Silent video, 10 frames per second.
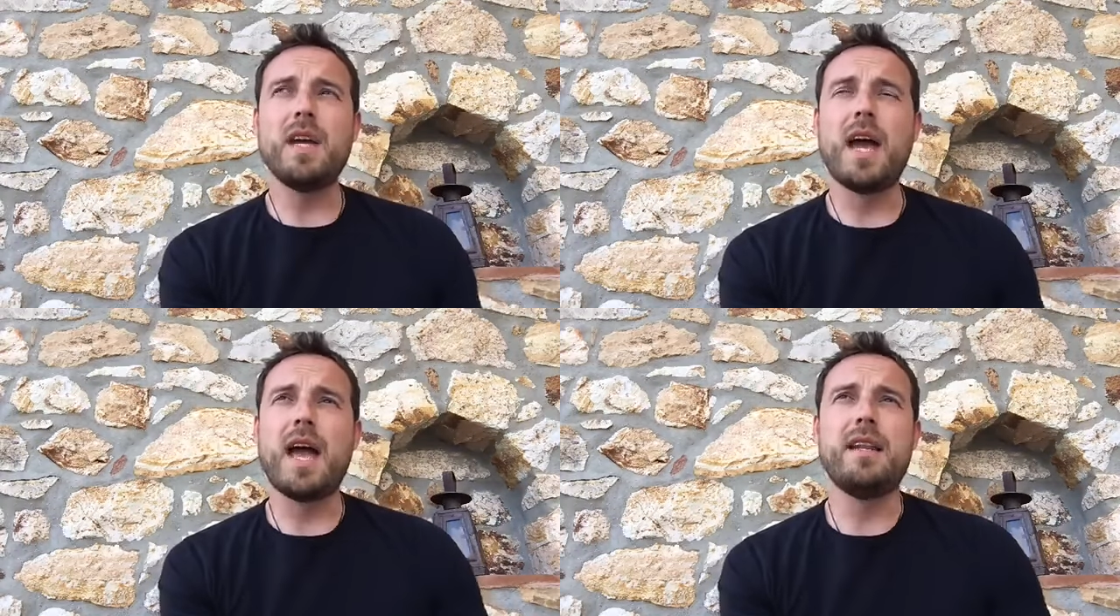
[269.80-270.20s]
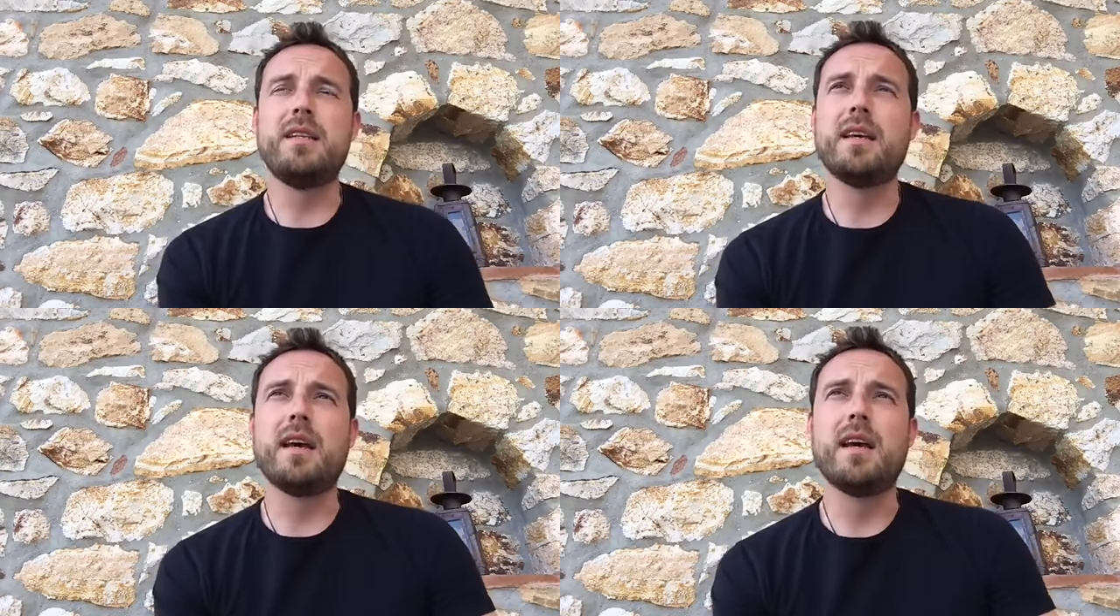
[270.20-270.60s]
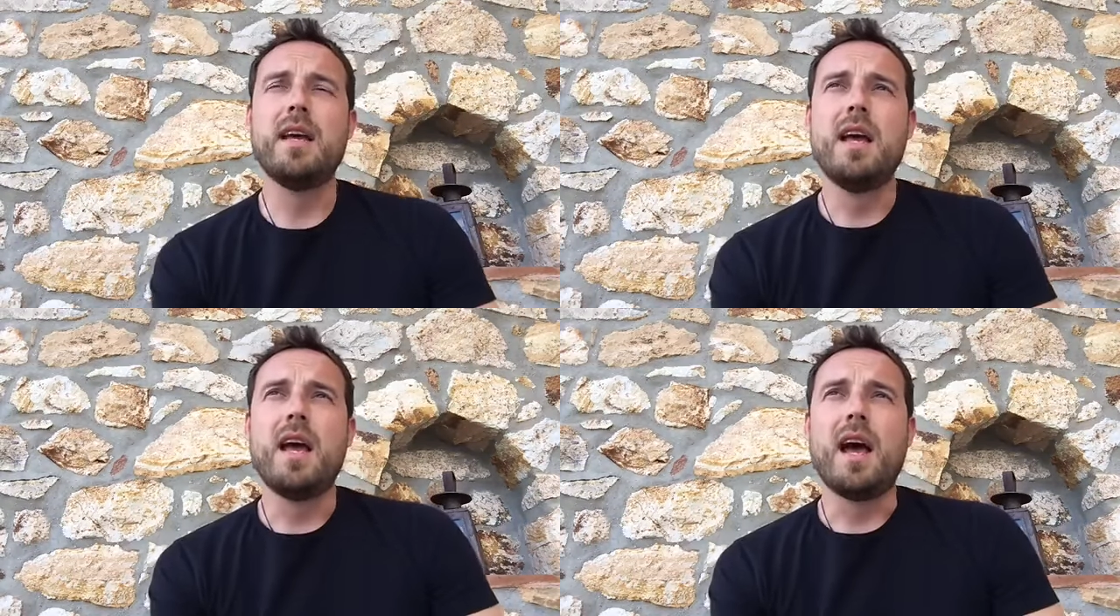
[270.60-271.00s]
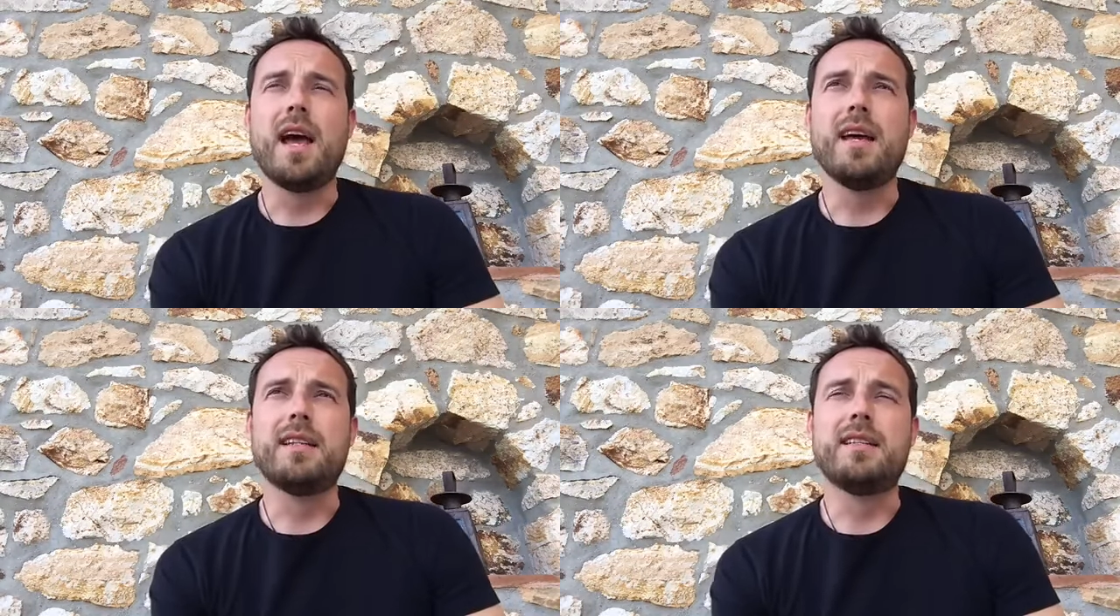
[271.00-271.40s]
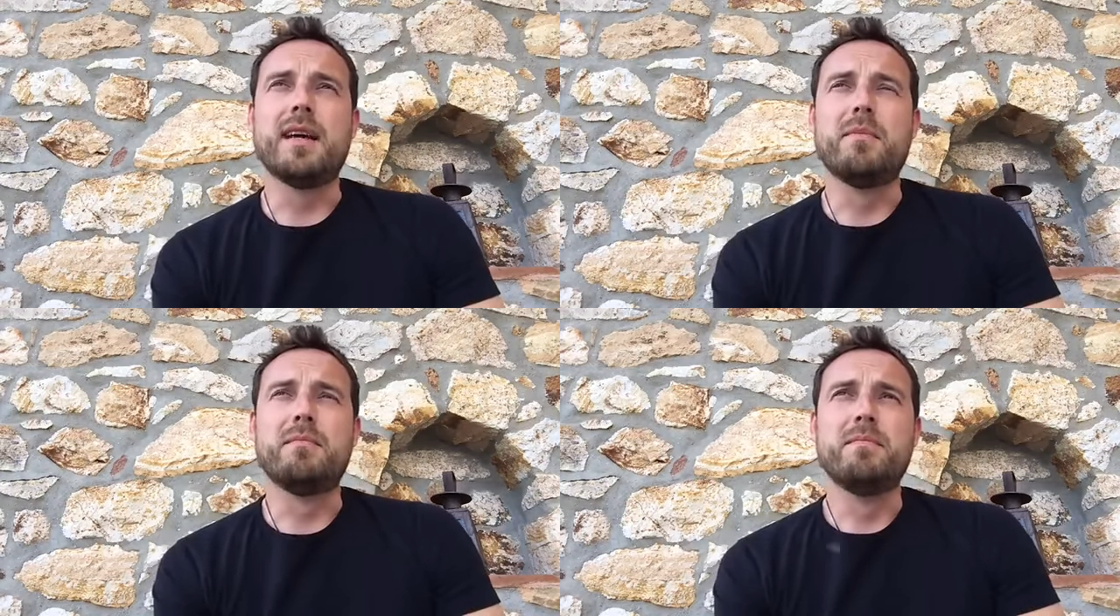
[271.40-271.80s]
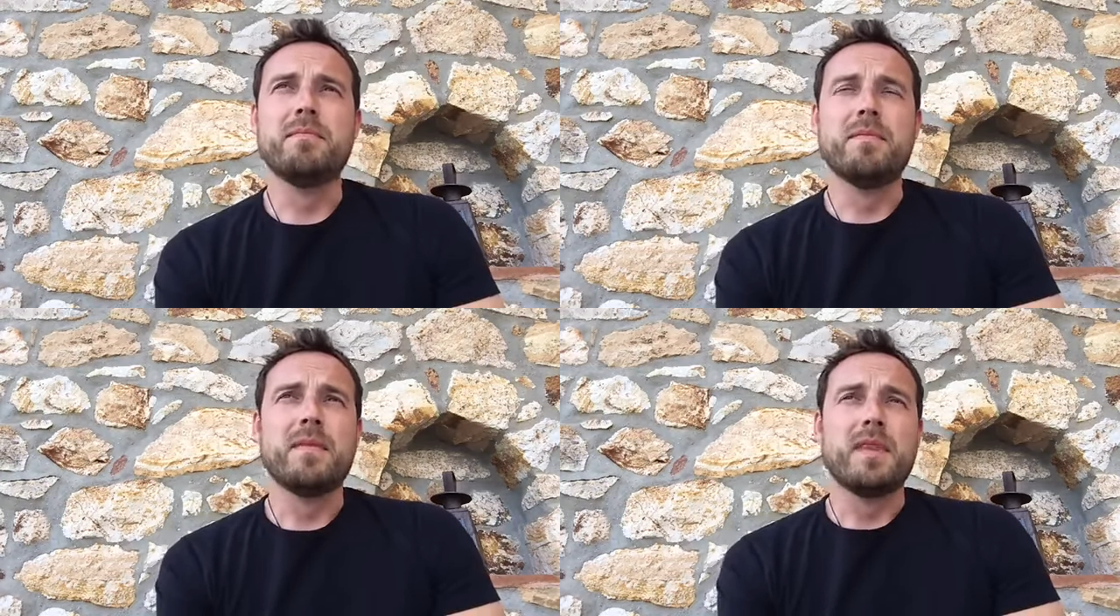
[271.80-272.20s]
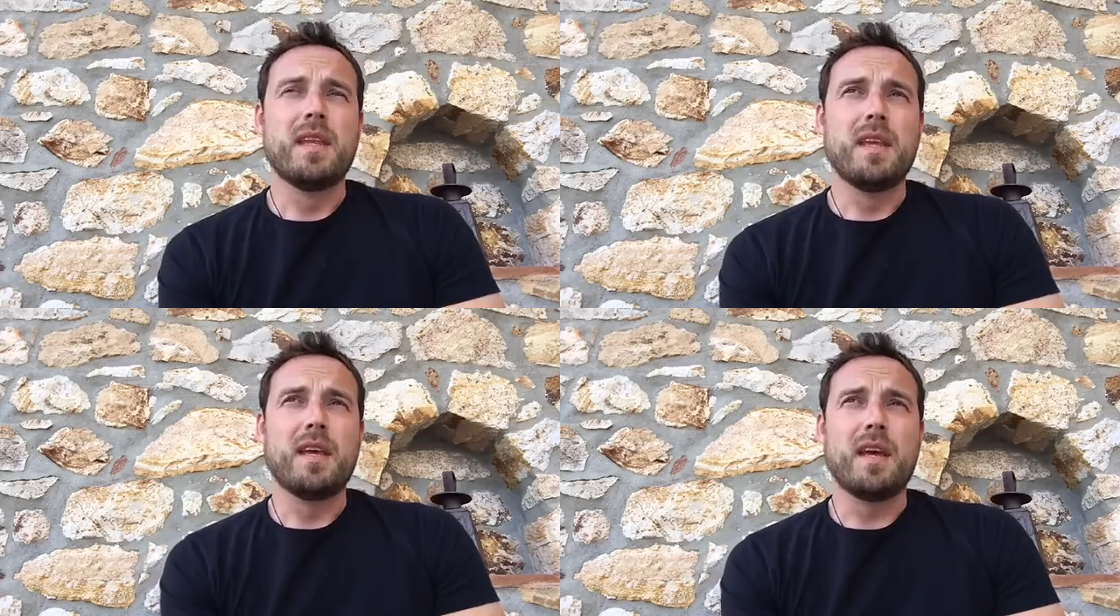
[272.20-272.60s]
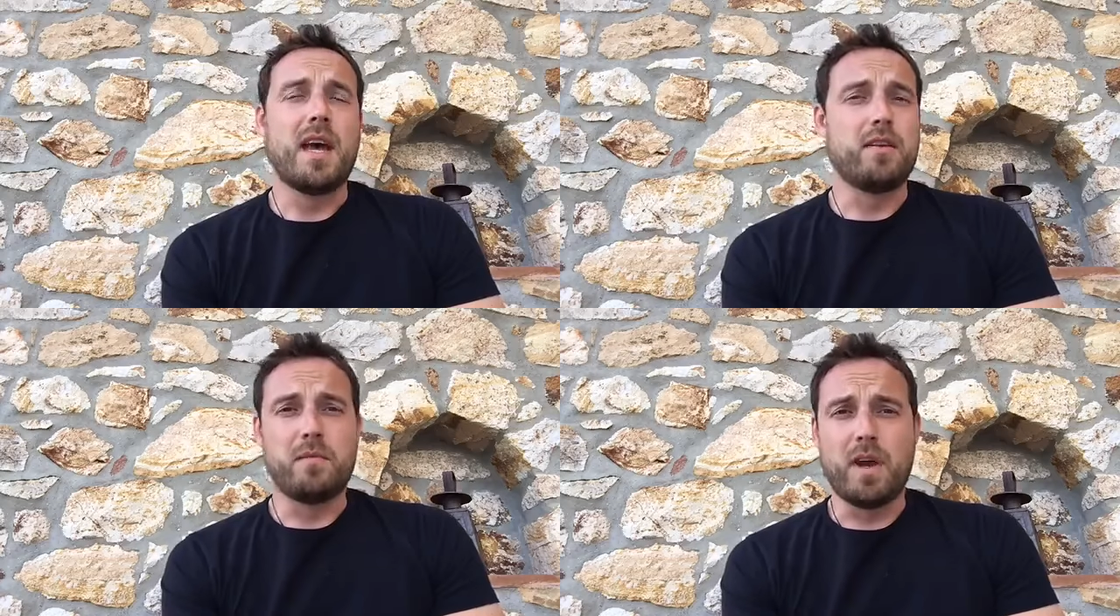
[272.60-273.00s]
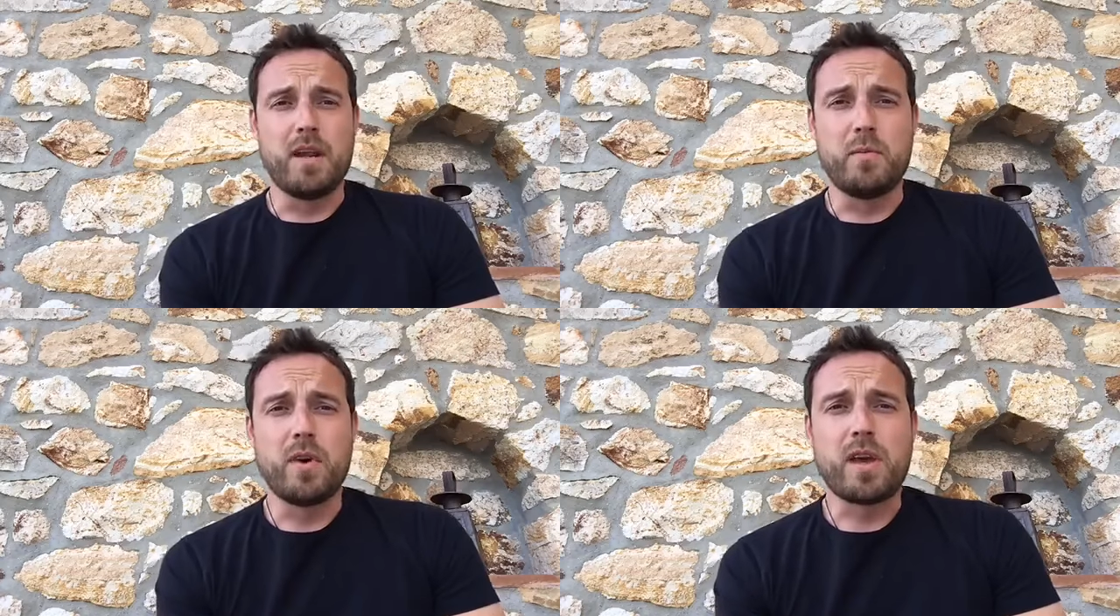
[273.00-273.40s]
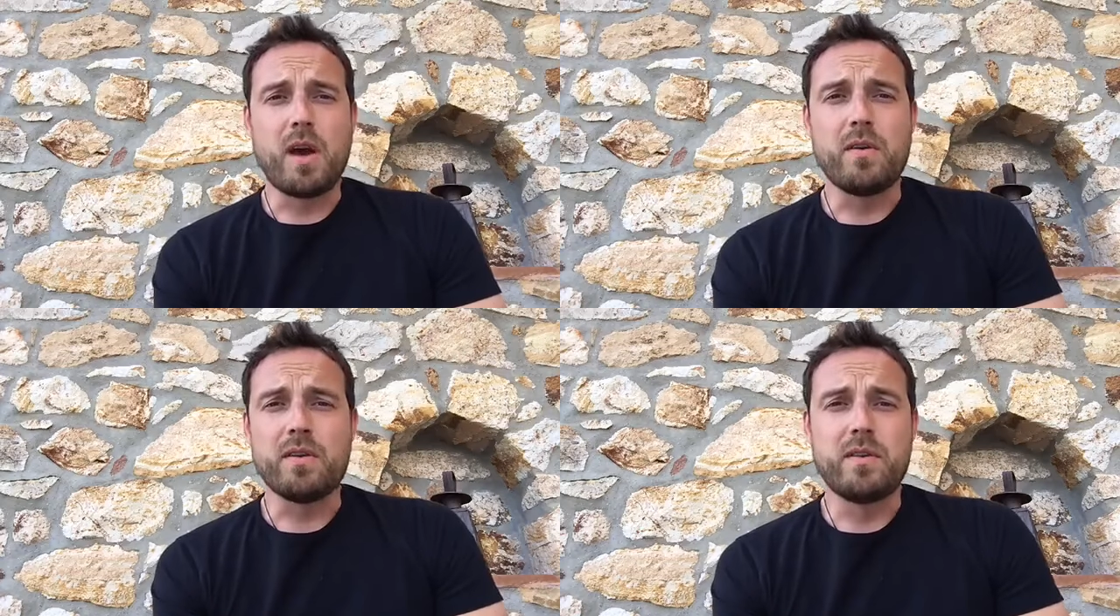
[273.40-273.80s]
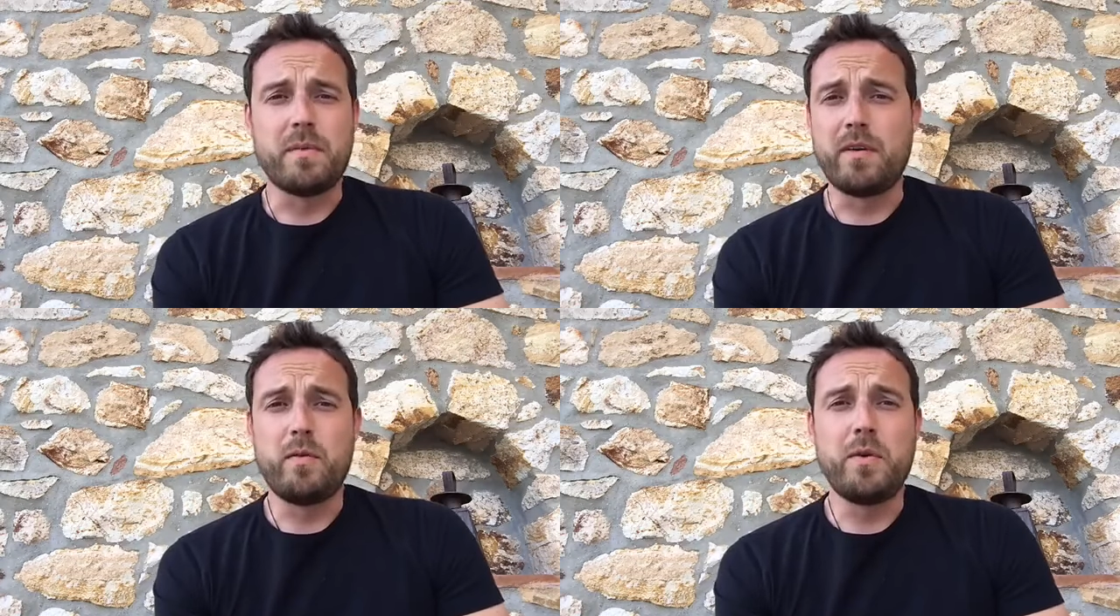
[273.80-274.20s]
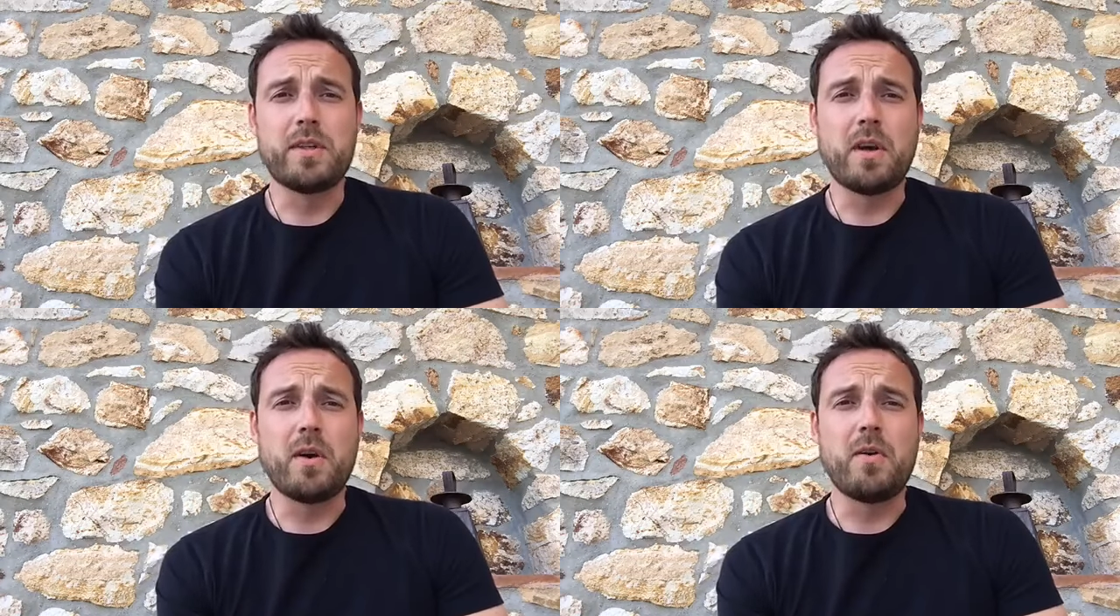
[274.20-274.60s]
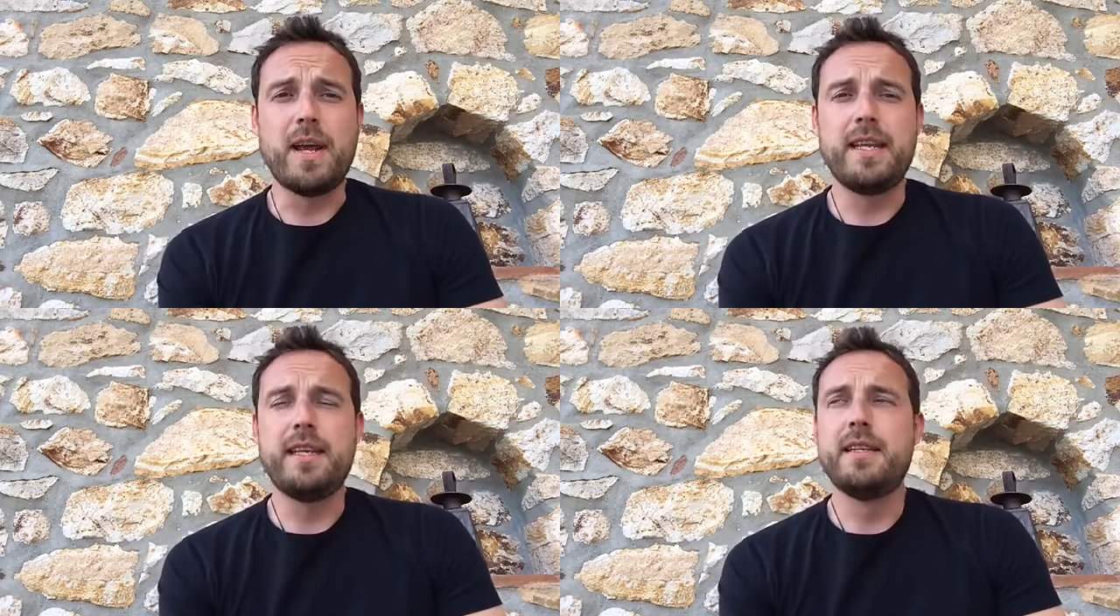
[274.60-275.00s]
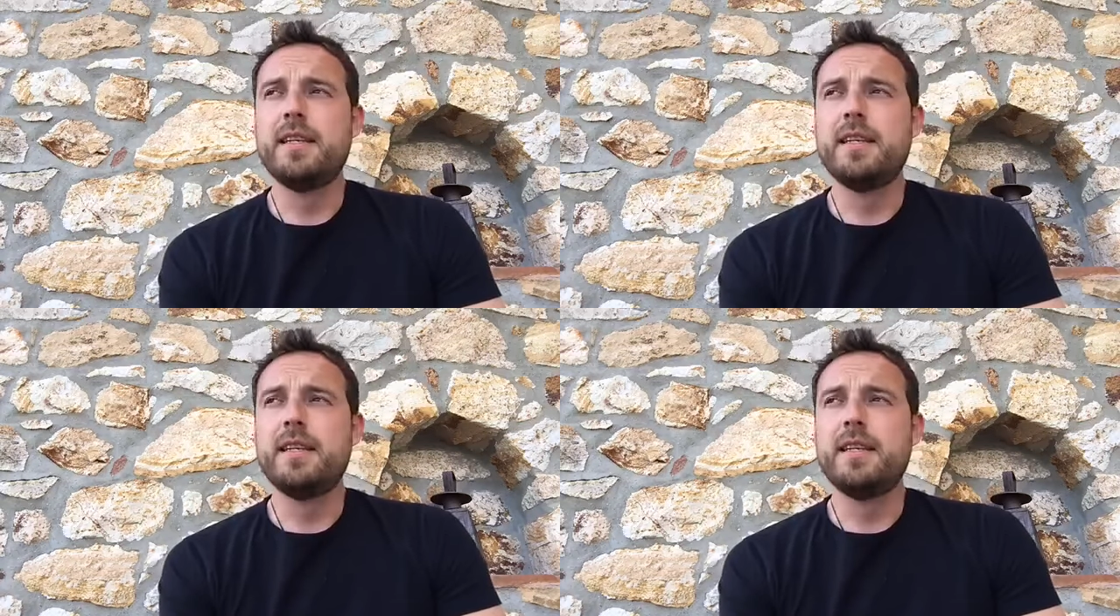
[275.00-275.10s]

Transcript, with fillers: and uh, I had um, had had a book out or a few books out already.